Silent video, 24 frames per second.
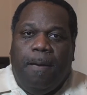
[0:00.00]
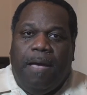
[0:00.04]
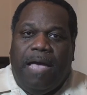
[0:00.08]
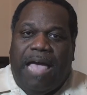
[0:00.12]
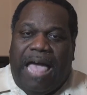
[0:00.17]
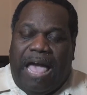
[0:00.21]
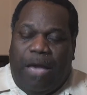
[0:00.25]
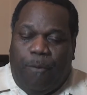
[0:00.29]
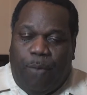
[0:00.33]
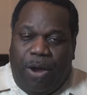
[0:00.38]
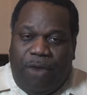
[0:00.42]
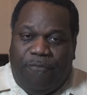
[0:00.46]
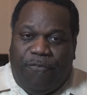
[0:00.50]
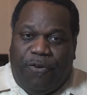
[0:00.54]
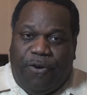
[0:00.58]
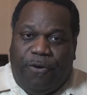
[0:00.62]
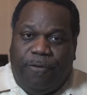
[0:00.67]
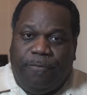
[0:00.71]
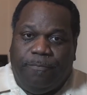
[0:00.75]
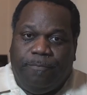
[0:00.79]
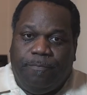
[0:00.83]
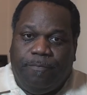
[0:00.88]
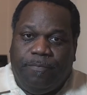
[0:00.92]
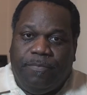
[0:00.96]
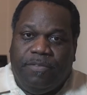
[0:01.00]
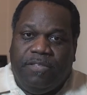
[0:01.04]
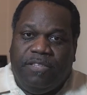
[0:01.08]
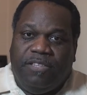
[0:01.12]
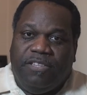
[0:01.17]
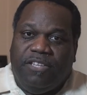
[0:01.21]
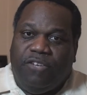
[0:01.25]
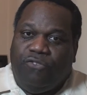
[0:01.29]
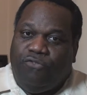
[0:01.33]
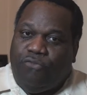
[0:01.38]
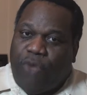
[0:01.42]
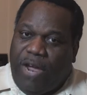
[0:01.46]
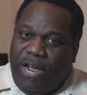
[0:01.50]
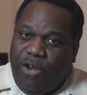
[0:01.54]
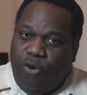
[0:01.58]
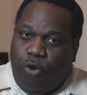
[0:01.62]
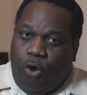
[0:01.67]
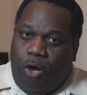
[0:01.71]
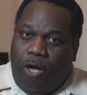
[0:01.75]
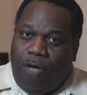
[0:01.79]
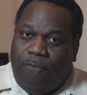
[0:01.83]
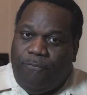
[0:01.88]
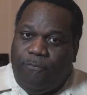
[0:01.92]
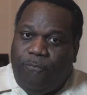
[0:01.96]
However, the
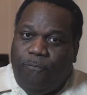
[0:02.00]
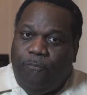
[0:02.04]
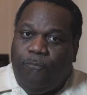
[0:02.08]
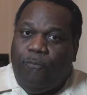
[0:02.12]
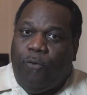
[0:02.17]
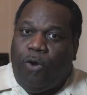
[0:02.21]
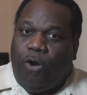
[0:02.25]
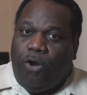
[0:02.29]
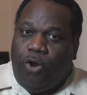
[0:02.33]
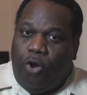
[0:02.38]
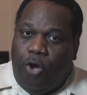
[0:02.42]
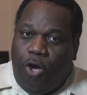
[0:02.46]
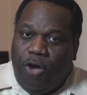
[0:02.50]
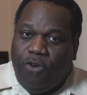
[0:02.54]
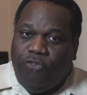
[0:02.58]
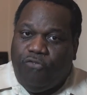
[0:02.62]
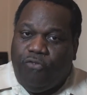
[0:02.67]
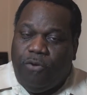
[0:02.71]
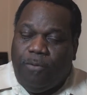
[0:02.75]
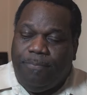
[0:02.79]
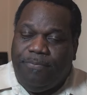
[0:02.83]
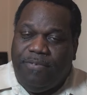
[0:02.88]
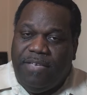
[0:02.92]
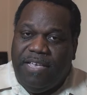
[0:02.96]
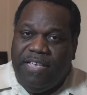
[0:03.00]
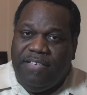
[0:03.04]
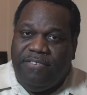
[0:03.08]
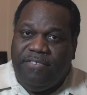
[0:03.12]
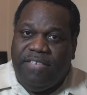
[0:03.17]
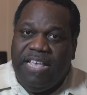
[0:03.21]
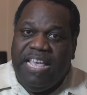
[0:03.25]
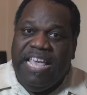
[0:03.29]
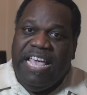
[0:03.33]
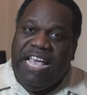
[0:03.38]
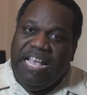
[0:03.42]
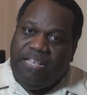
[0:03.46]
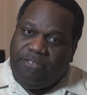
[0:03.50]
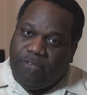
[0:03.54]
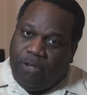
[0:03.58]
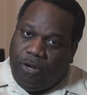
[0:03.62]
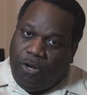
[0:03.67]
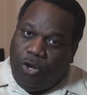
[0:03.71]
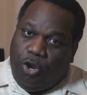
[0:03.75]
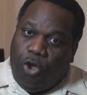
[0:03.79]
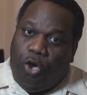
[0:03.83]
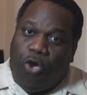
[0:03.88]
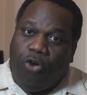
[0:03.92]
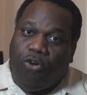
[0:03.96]
trade-off for long trips is a
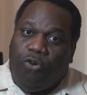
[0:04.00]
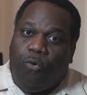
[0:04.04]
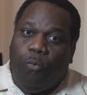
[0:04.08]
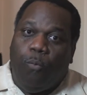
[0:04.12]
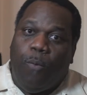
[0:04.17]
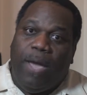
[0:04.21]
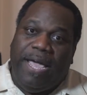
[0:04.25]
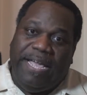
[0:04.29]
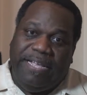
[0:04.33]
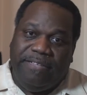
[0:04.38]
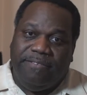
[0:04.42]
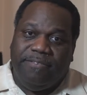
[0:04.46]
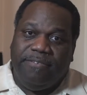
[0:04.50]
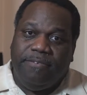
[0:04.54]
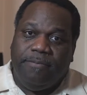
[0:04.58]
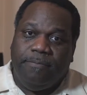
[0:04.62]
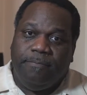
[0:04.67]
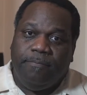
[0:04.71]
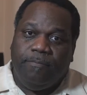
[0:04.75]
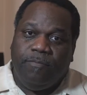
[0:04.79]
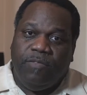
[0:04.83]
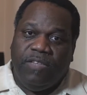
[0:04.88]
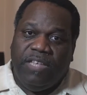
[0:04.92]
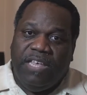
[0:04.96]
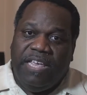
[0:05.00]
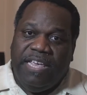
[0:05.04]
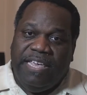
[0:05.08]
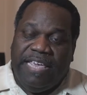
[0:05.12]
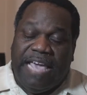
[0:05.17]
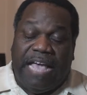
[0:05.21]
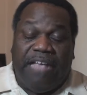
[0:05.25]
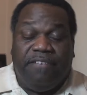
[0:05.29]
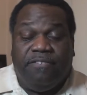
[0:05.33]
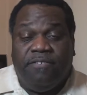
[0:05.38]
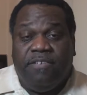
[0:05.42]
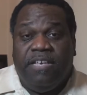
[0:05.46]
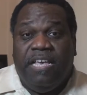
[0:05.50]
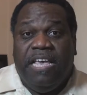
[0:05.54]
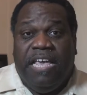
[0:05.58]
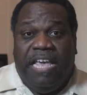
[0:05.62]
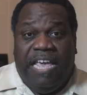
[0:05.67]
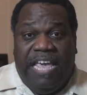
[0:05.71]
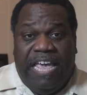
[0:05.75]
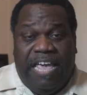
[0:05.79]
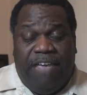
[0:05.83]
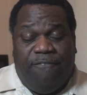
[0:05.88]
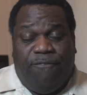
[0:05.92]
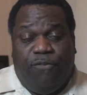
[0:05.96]
longer wait. Yes,
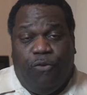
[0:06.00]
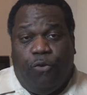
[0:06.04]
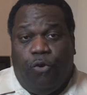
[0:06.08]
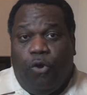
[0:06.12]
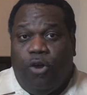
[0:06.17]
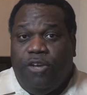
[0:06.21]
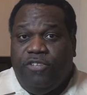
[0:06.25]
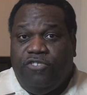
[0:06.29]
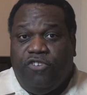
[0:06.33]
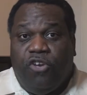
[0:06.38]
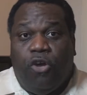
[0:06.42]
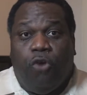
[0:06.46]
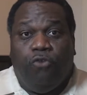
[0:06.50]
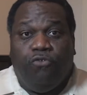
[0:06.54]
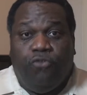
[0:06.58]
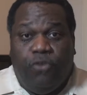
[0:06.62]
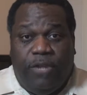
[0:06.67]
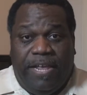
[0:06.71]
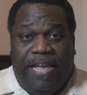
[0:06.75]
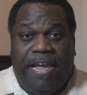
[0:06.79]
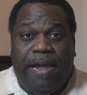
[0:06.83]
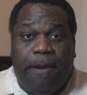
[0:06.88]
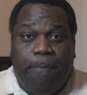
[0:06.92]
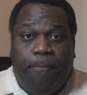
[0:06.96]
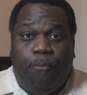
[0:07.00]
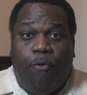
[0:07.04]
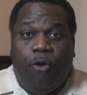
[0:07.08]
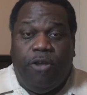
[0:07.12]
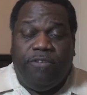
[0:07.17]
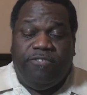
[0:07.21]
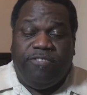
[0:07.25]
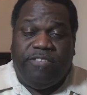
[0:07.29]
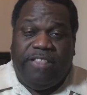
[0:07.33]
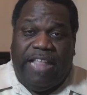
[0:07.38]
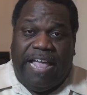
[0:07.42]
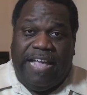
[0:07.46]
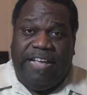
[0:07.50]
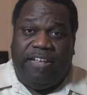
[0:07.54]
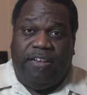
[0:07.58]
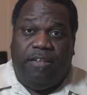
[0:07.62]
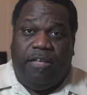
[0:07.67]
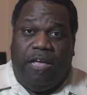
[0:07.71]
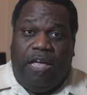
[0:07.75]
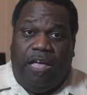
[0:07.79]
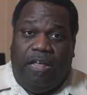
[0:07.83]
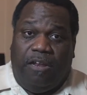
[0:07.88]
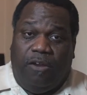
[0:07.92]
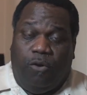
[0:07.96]
if you're going to go to the airports like
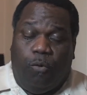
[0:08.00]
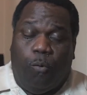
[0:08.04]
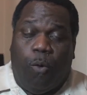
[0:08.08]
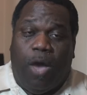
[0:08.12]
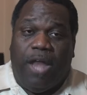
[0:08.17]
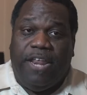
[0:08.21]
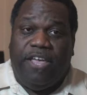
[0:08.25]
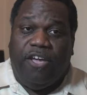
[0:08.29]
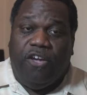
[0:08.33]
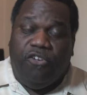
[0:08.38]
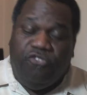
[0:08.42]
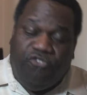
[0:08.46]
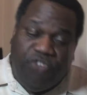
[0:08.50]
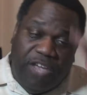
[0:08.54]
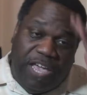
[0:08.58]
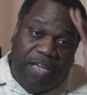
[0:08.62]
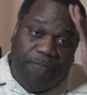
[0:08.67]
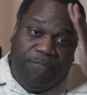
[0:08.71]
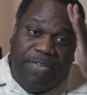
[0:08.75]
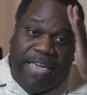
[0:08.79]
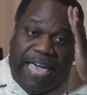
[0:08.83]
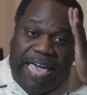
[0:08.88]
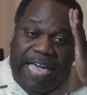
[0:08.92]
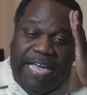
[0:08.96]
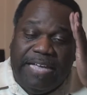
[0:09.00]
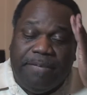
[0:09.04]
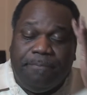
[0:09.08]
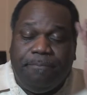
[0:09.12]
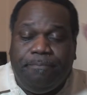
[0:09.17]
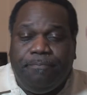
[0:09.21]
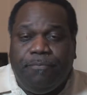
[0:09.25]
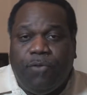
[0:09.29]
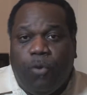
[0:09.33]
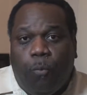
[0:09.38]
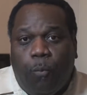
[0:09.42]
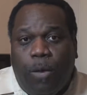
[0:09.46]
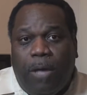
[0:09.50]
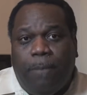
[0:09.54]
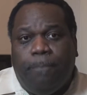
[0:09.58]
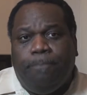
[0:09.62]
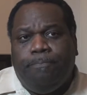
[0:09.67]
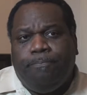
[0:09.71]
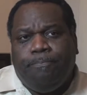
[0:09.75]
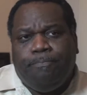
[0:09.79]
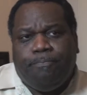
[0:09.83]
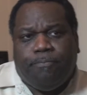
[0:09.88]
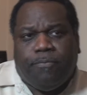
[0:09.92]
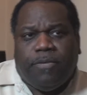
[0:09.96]
LaGuardia or JFK, well,
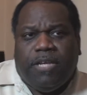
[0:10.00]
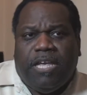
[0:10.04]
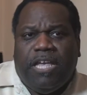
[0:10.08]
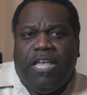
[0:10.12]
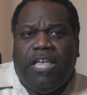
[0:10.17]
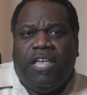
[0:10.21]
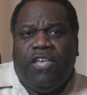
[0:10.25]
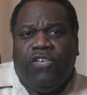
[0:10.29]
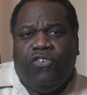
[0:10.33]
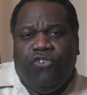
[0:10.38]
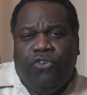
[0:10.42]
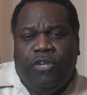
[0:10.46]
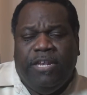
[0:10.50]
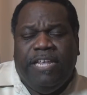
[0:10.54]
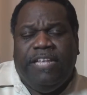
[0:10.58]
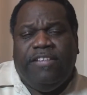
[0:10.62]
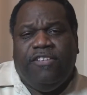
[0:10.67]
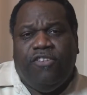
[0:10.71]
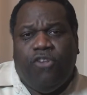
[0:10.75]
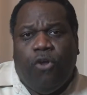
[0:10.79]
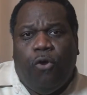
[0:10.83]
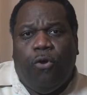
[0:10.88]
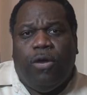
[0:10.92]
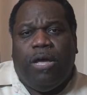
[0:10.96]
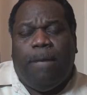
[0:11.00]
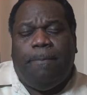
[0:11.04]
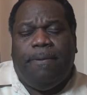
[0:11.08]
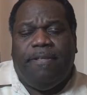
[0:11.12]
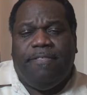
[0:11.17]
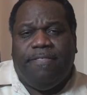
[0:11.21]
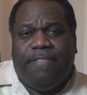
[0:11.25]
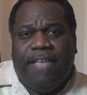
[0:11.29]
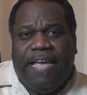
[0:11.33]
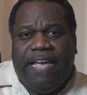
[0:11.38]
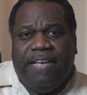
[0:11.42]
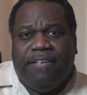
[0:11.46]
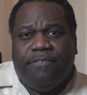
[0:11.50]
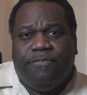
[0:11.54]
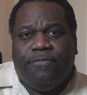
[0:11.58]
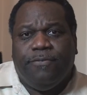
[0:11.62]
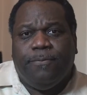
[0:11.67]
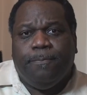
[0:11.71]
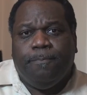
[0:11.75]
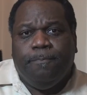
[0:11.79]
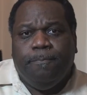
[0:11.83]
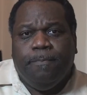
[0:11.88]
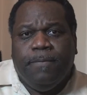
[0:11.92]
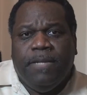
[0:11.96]
you need to know a couple of
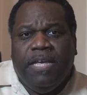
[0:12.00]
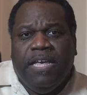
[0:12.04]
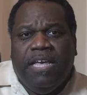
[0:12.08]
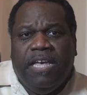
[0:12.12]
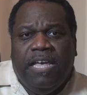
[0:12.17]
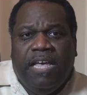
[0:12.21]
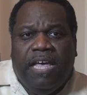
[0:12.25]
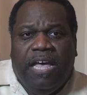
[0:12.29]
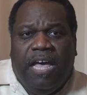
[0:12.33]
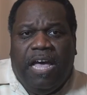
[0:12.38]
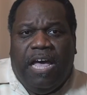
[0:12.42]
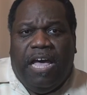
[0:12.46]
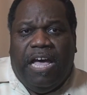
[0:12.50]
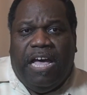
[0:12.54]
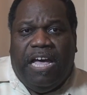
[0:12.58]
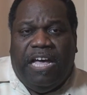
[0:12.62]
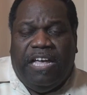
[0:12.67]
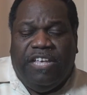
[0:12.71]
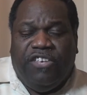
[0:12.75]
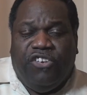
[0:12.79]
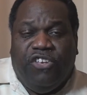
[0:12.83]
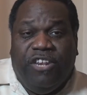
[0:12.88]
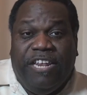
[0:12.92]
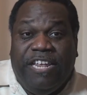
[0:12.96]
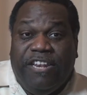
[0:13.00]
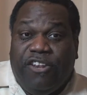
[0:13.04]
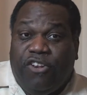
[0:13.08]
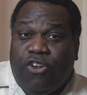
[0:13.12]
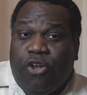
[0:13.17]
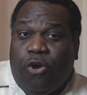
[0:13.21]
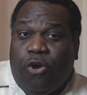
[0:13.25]
things. You need to